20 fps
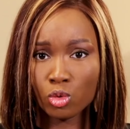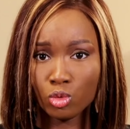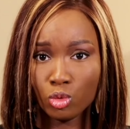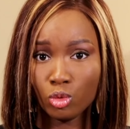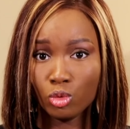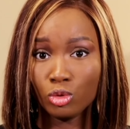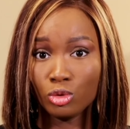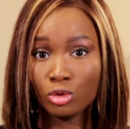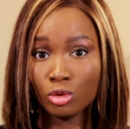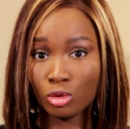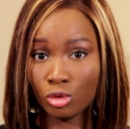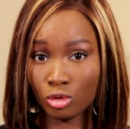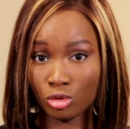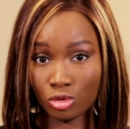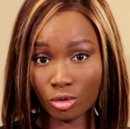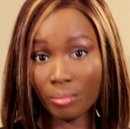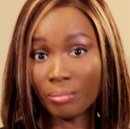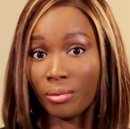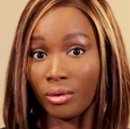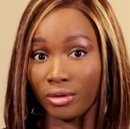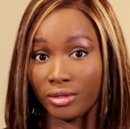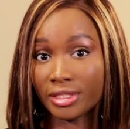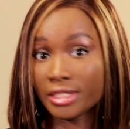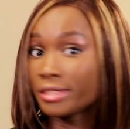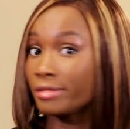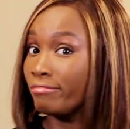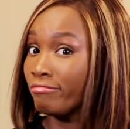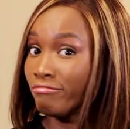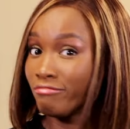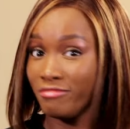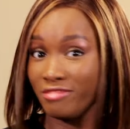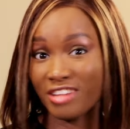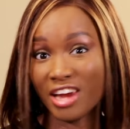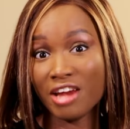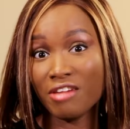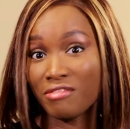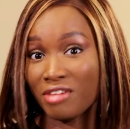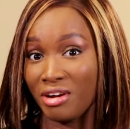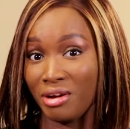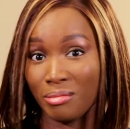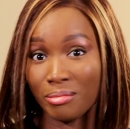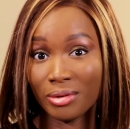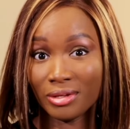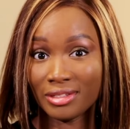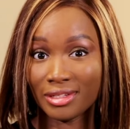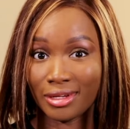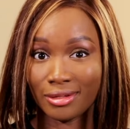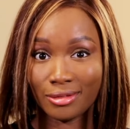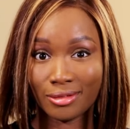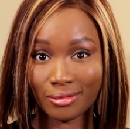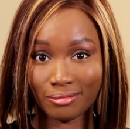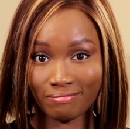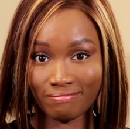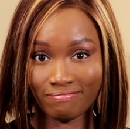good support. Very, very important.